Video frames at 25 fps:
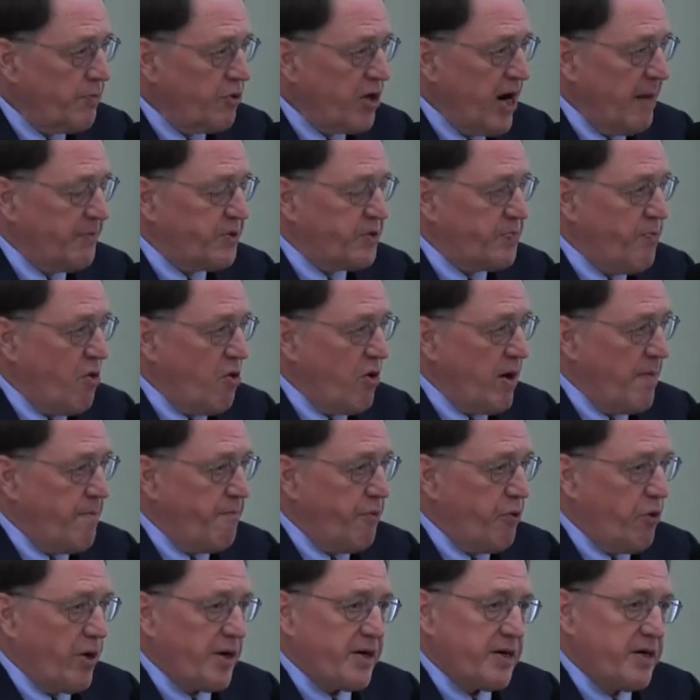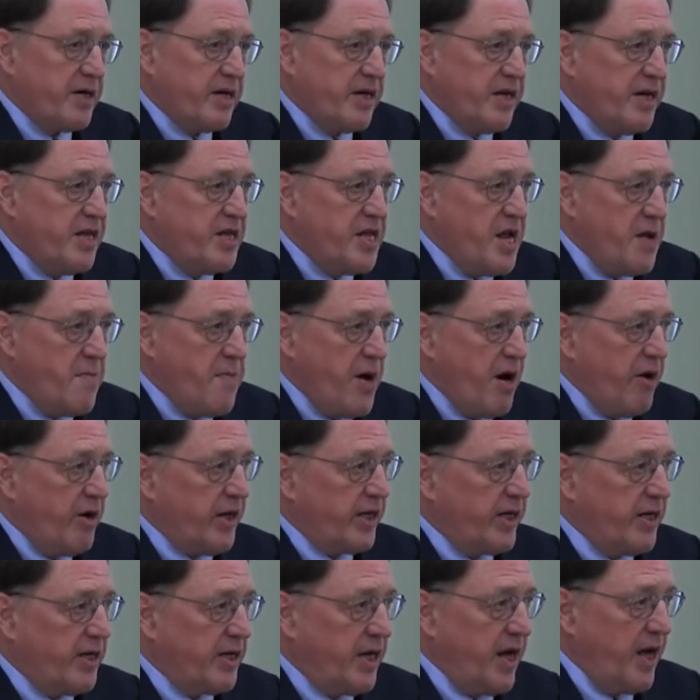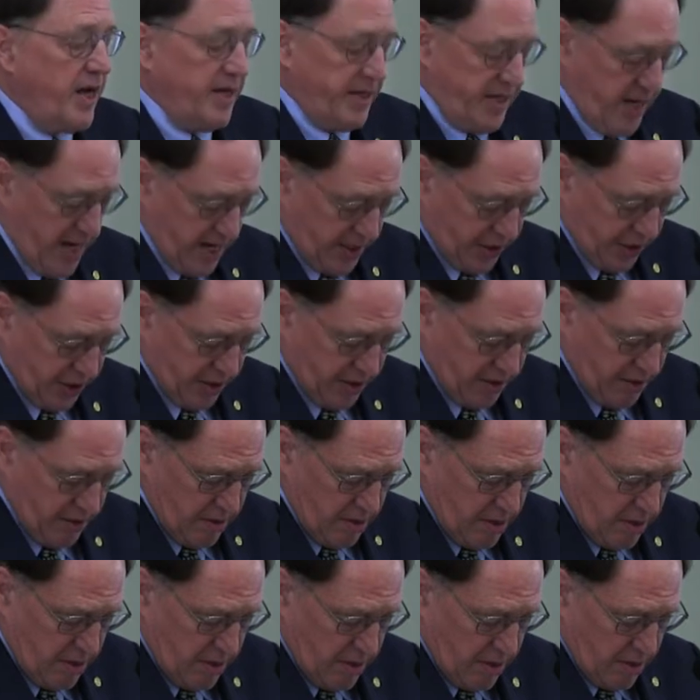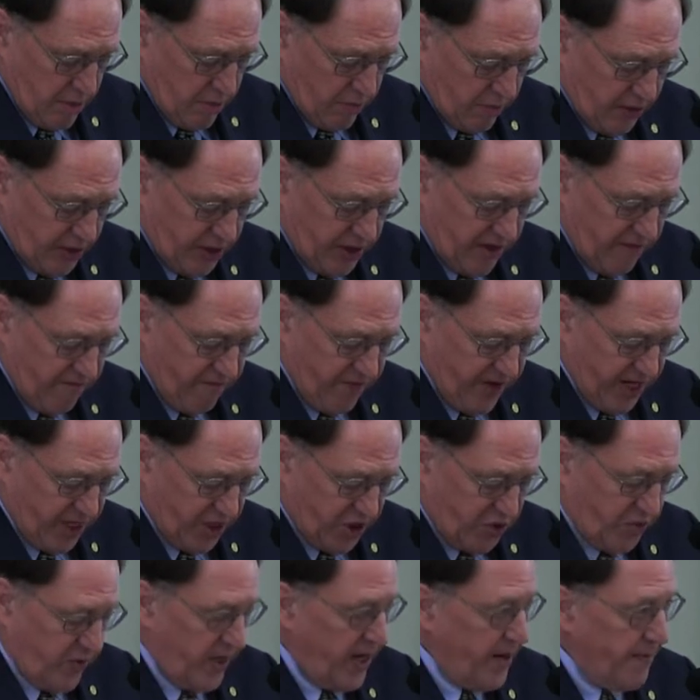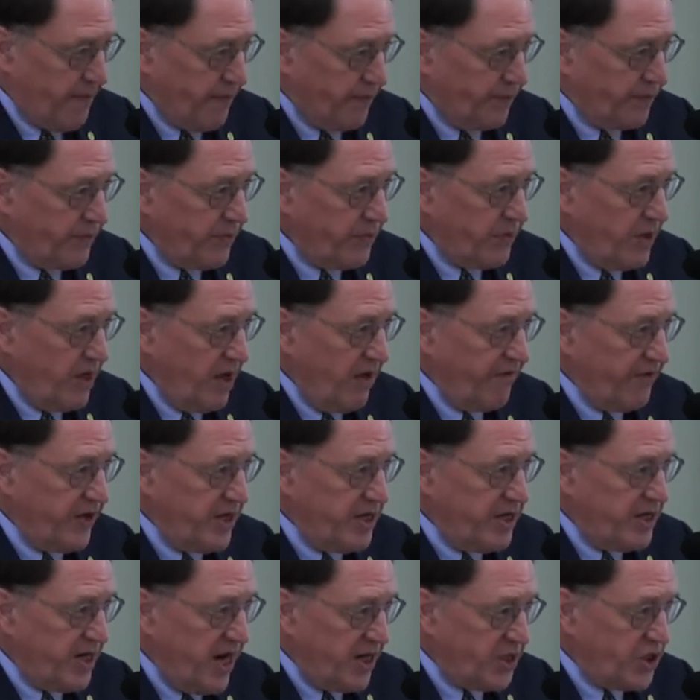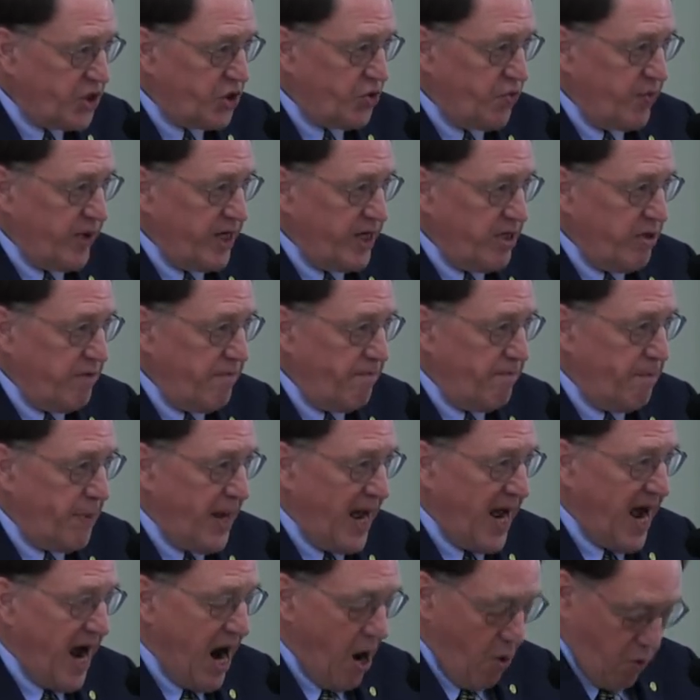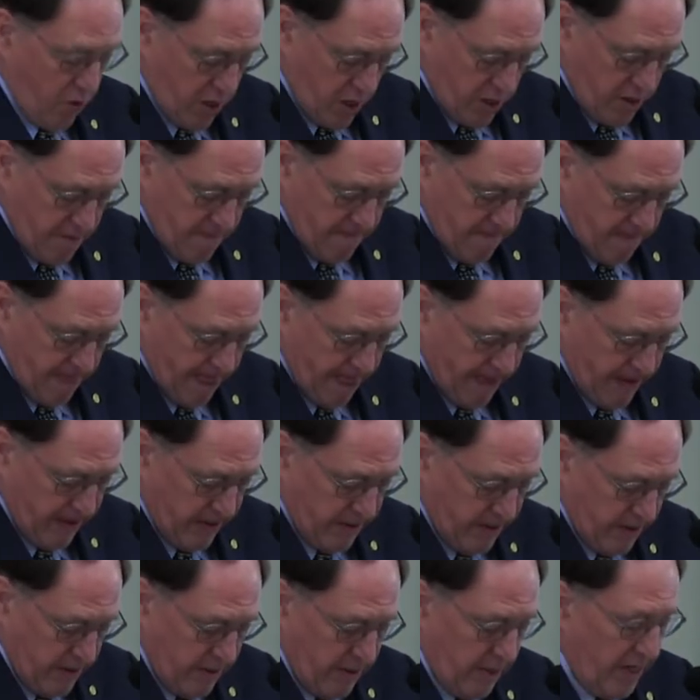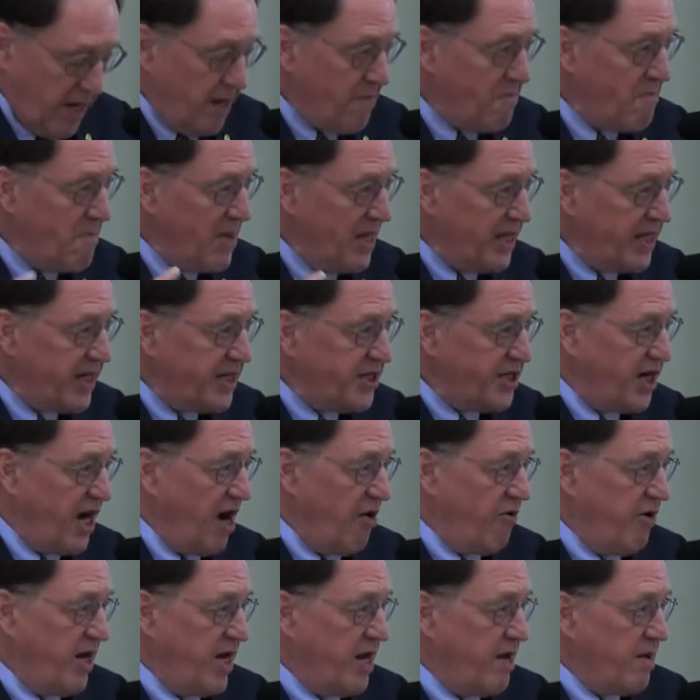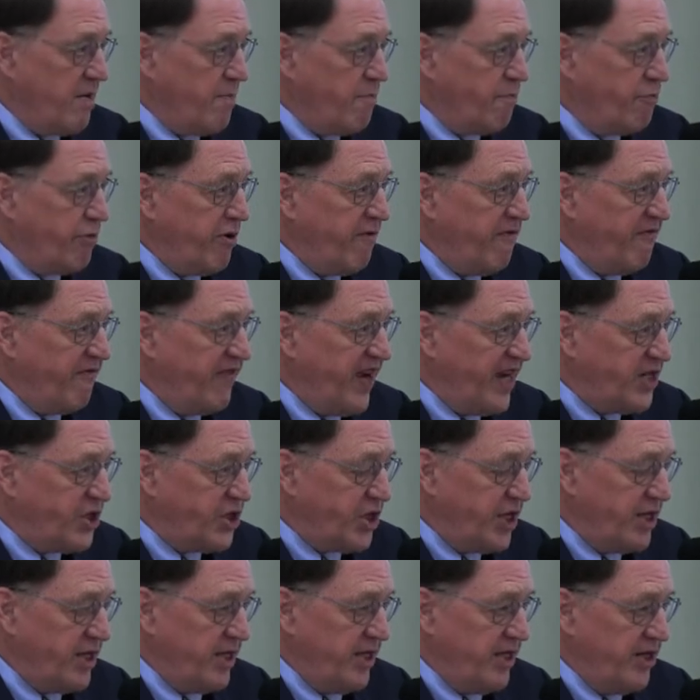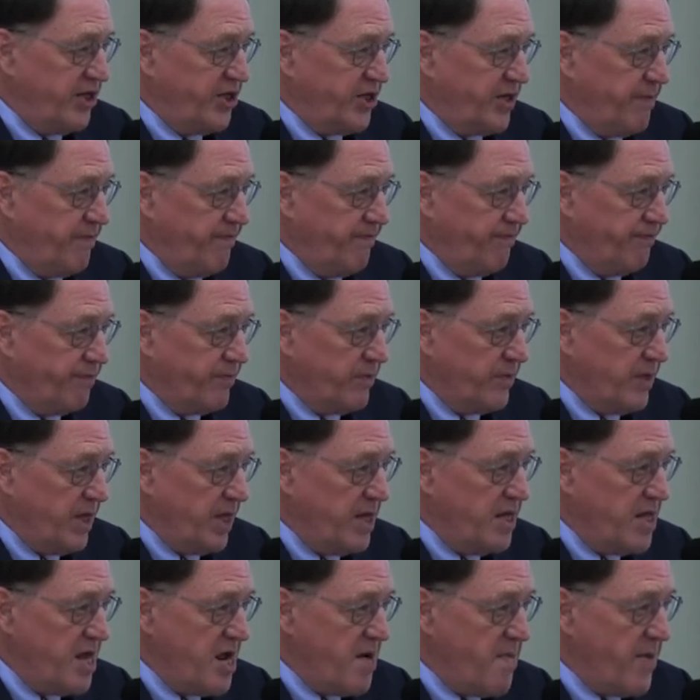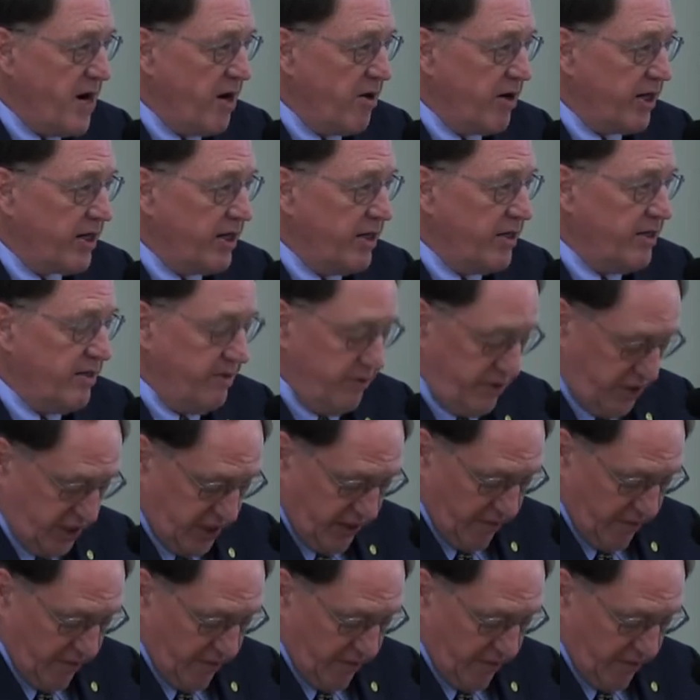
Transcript: perhaps more important in the American context, was the victory of industrial power and military professionalism in the American